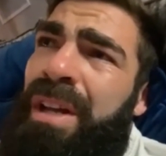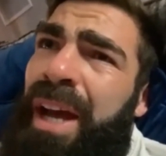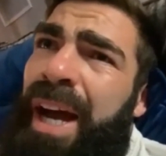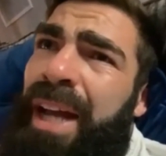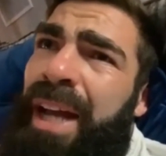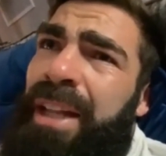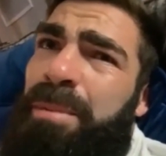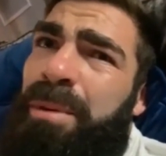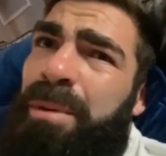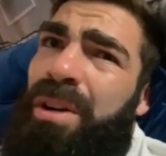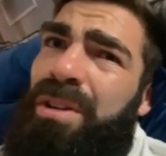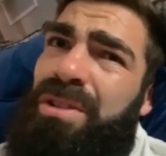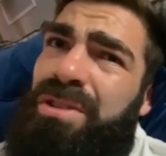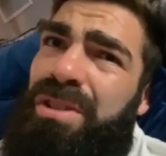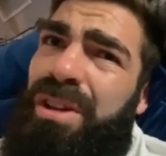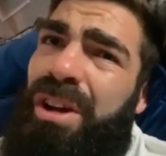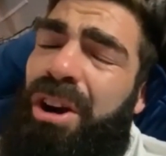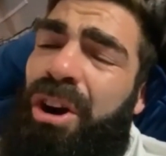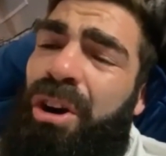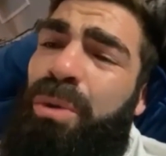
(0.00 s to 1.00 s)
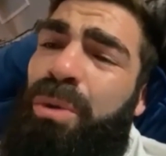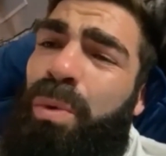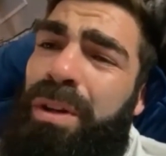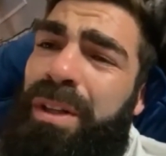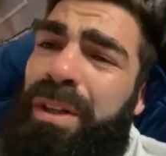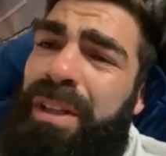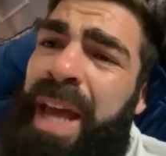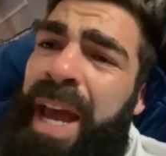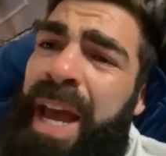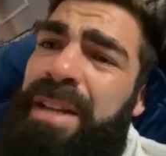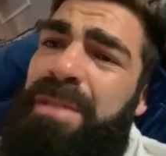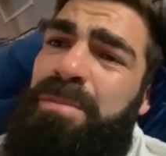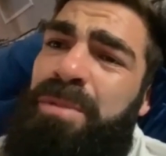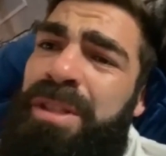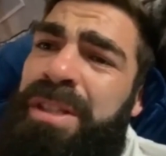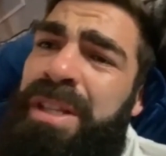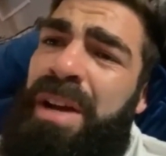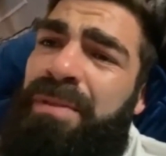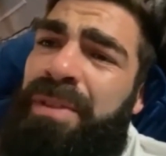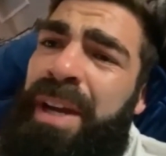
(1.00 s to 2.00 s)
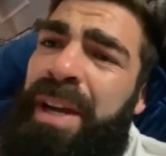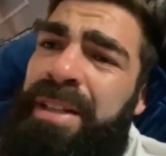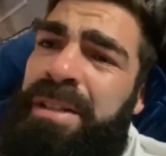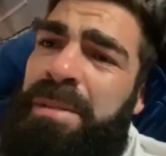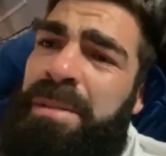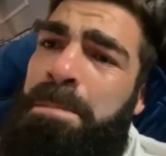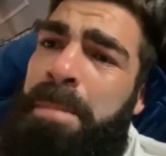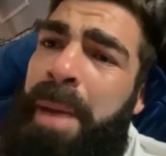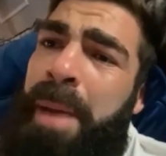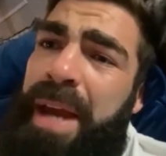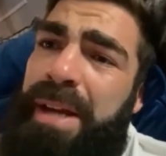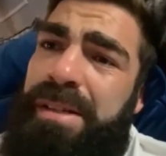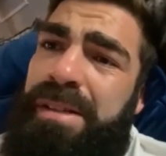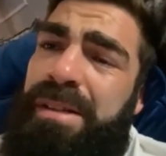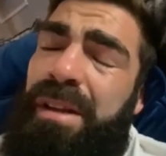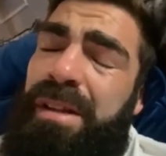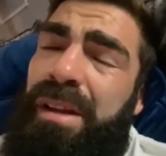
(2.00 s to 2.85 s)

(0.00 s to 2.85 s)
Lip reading: And to be honest, like I want to test myself against the best.